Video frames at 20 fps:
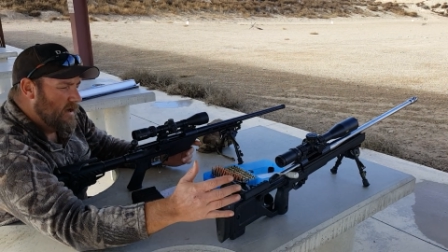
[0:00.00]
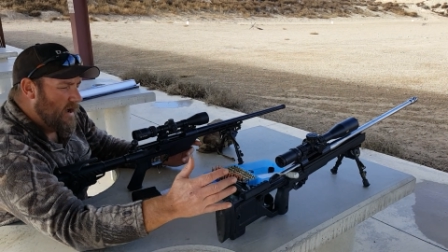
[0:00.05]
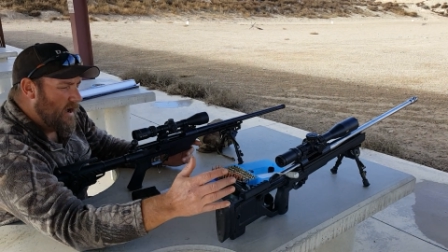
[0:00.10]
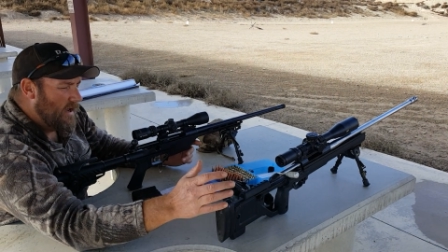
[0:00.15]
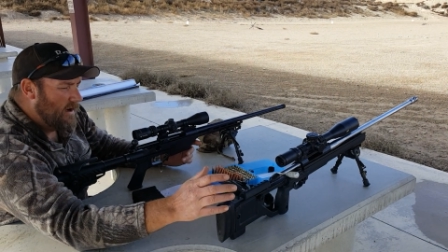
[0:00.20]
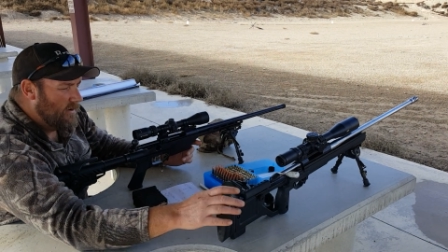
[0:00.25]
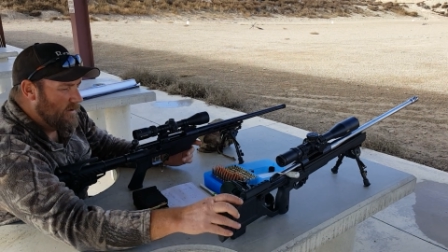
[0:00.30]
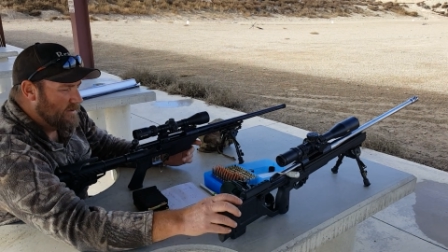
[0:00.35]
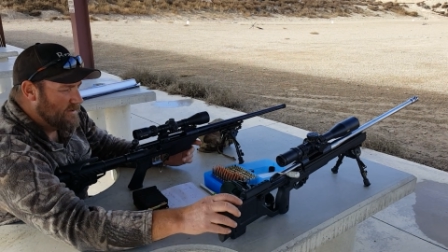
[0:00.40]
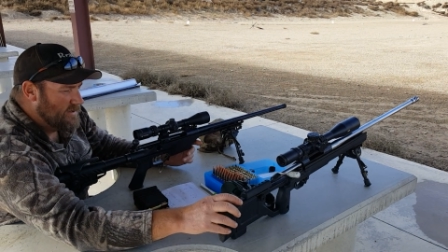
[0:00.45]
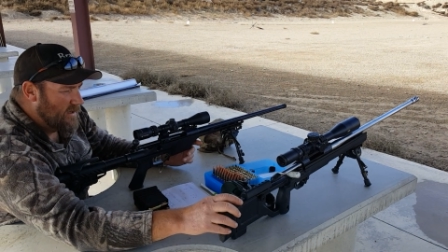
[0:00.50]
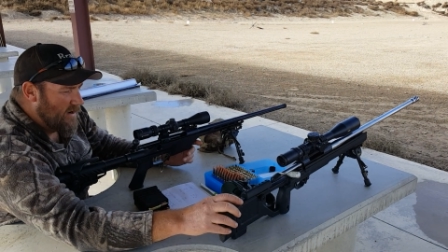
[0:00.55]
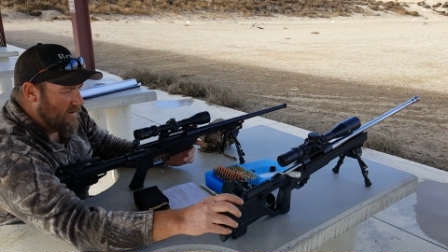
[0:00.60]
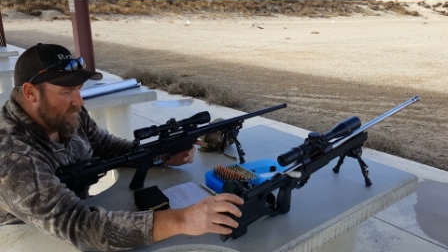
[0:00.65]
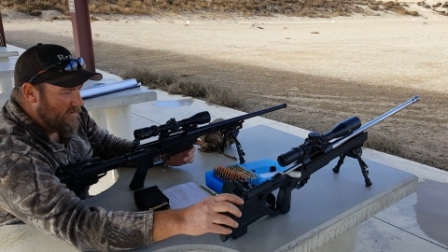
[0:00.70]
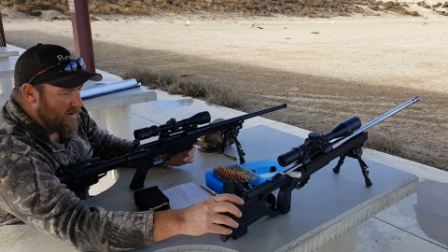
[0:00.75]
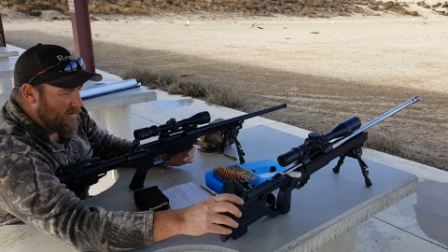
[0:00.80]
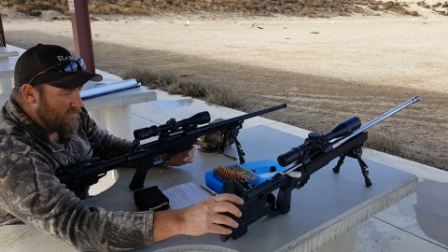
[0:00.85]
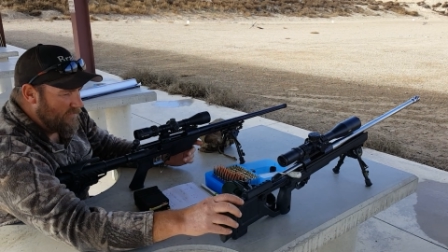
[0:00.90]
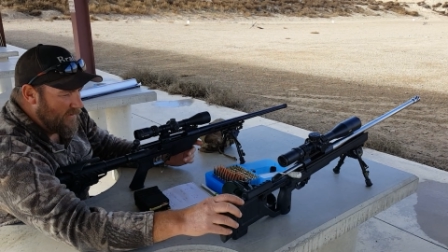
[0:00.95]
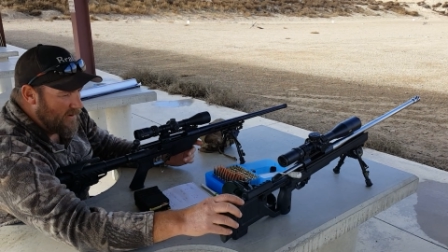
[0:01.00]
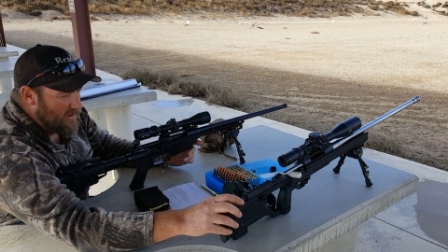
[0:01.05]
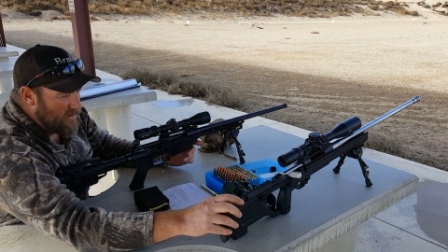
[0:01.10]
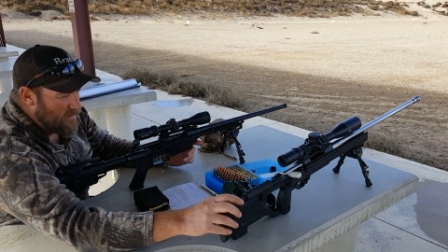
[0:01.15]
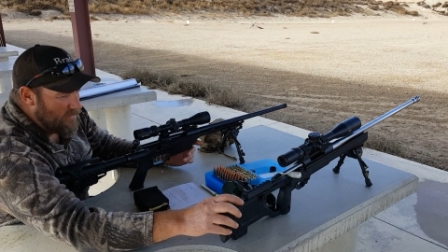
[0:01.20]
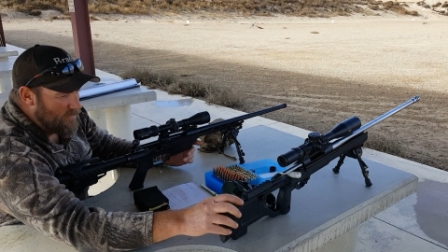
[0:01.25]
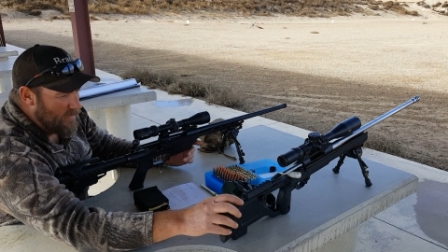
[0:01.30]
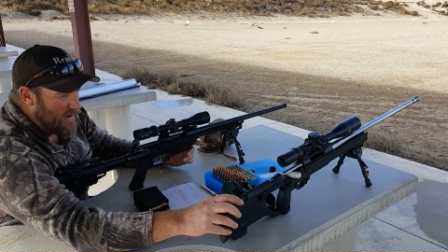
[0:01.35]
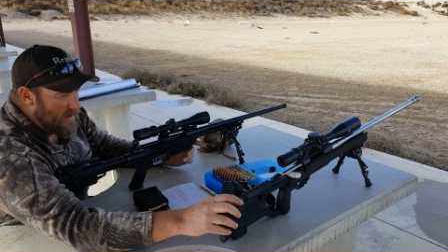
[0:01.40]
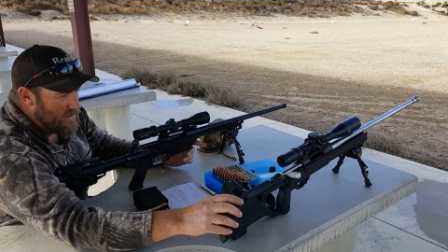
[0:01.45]
I know it's not a very fair
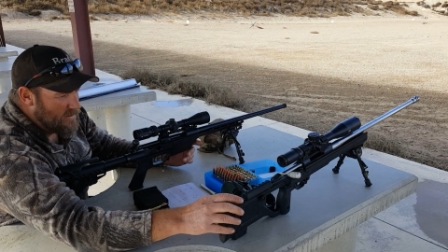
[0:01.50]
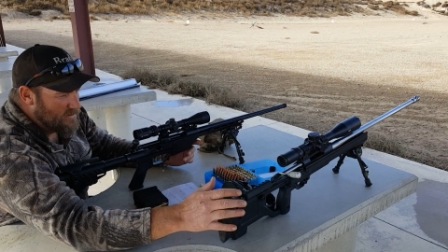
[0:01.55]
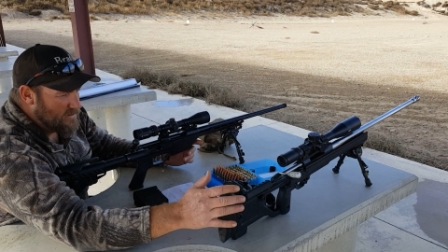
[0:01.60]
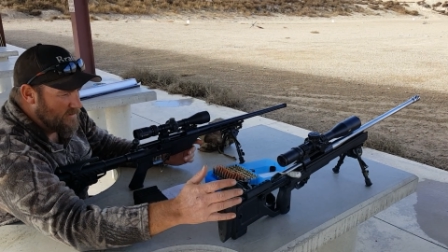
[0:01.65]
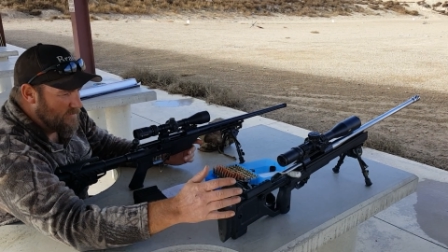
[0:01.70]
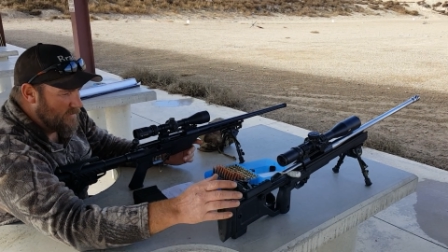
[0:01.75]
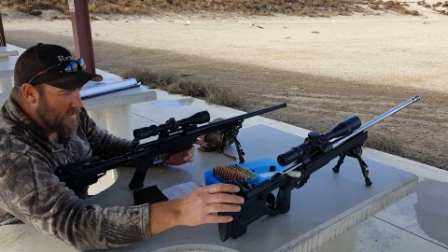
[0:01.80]
comparison,